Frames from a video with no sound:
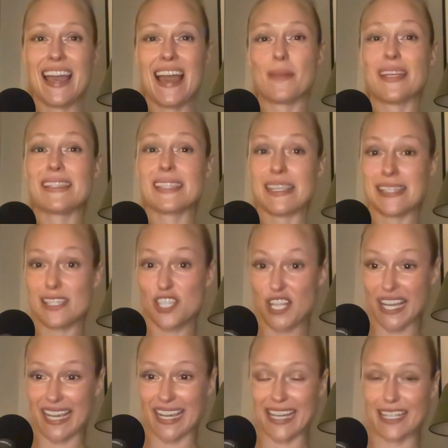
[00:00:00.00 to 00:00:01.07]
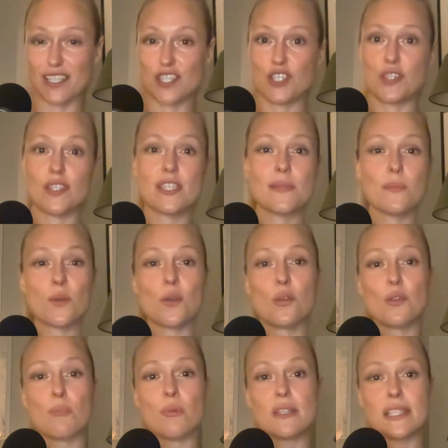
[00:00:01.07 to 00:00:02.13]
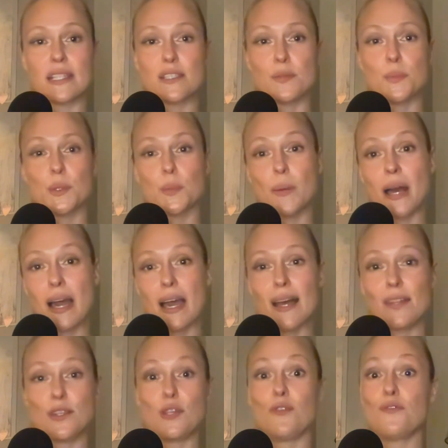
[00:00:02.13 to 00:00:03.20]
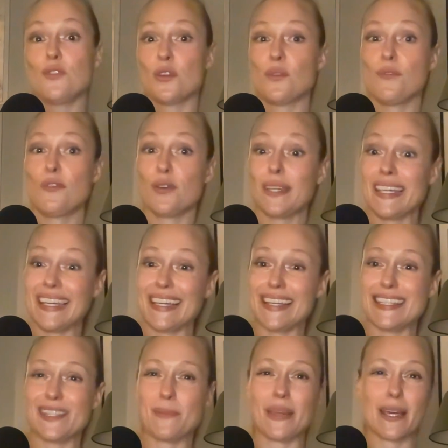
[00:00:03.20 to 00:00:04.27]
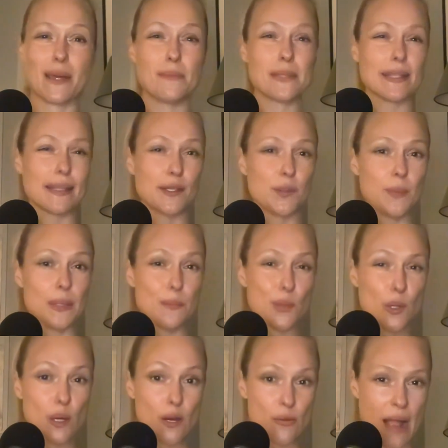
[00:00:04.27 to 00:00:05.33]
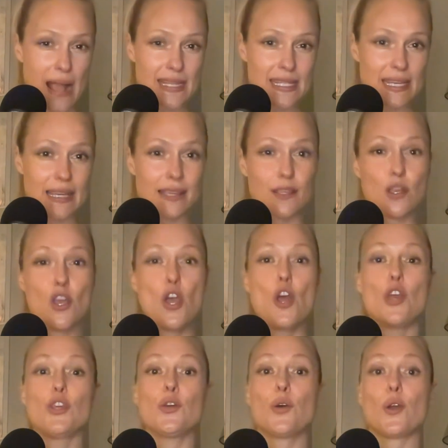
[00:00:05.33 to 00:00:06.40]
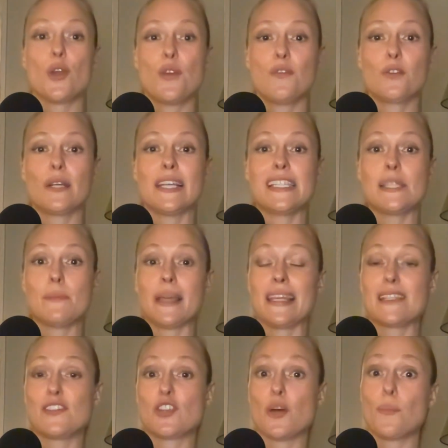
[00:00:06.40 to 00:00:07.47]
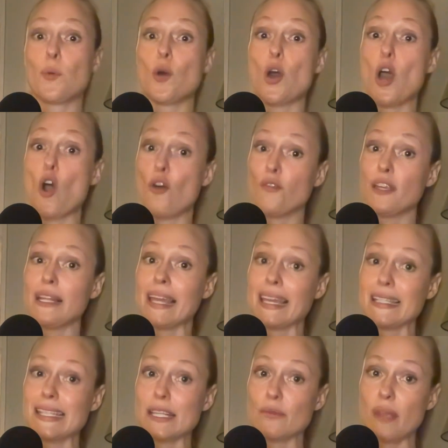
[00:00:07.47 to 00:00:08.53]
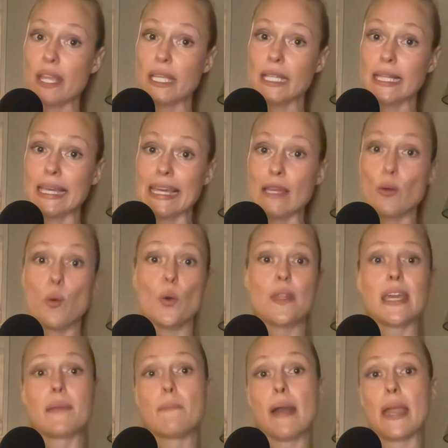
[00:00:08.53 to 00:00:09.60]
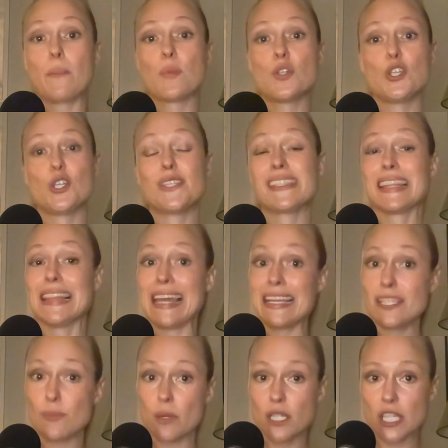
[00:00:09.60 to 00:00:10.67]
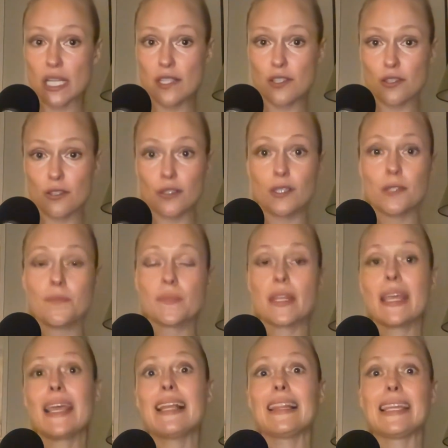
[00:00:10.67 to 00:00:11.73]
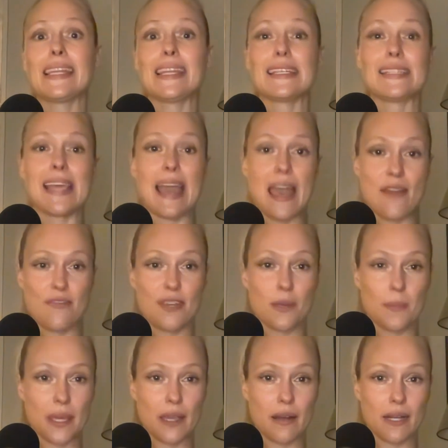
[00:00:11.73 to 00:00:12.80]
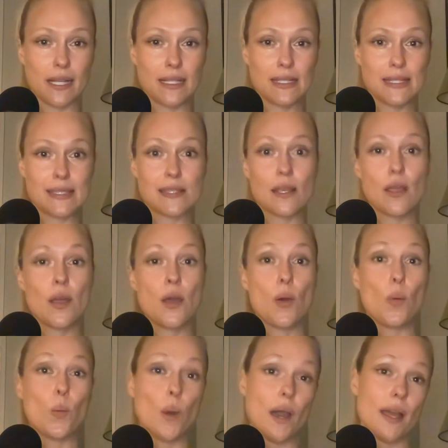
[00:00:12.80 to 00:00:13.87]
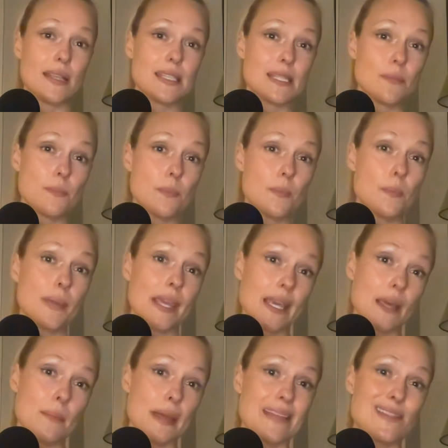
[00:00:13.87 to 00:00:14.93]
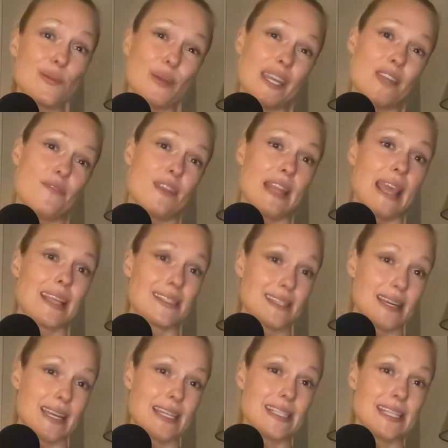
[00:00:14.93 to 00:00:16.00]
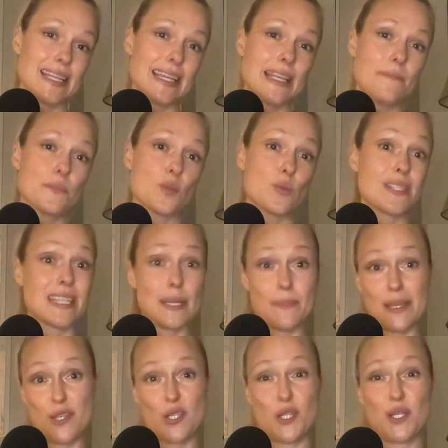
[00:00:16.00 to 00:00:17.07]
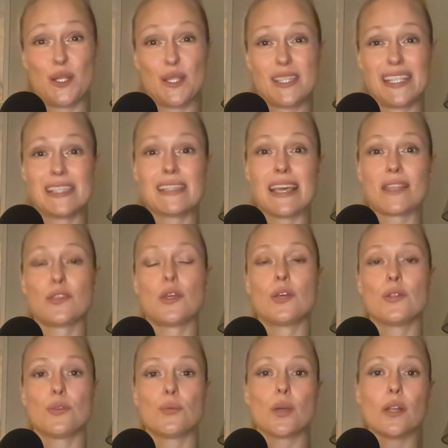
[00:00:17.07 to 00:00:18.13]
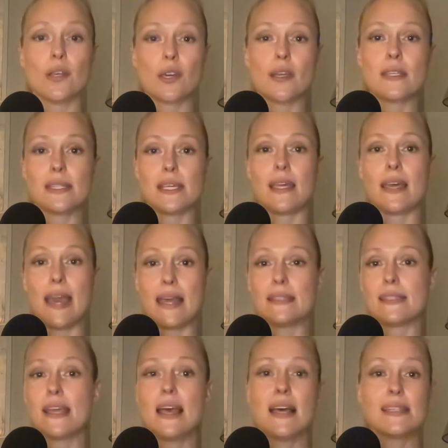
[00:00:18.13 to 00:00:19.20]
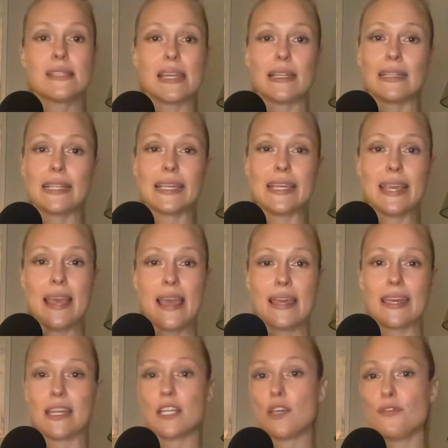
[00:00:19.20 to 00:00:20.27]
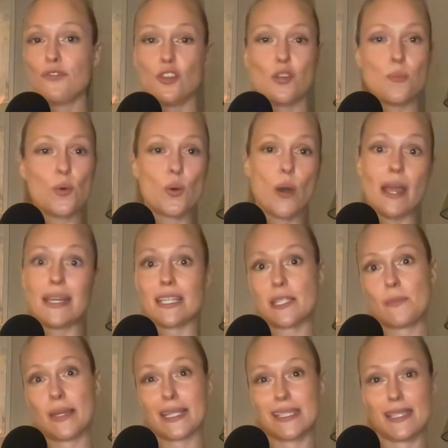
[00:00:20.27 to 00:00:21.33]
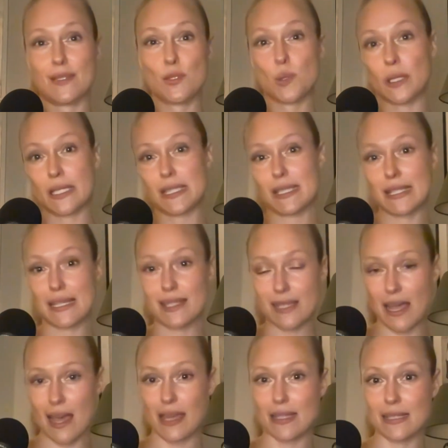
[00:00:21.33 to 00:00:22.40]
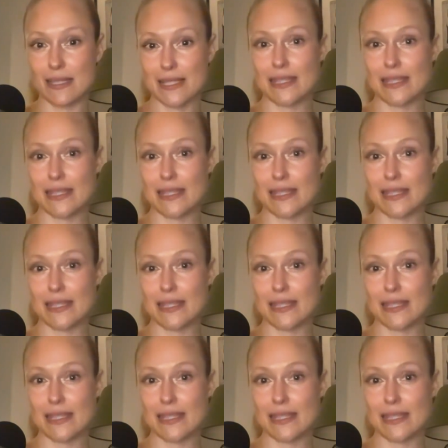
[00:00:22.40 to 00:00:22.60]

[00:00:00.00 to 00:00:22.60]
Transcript: It starts to change. The smooth, predictable path you've known for years becomes a little bit more erratic. Your ovaries may stop ovulating regularly, or they might produce less progesterone, leading to heavier periods, worse PMS, or even anxiety or sleep issues. It's like the roller coaster has suddenly getting a few more unexpected twists and turns.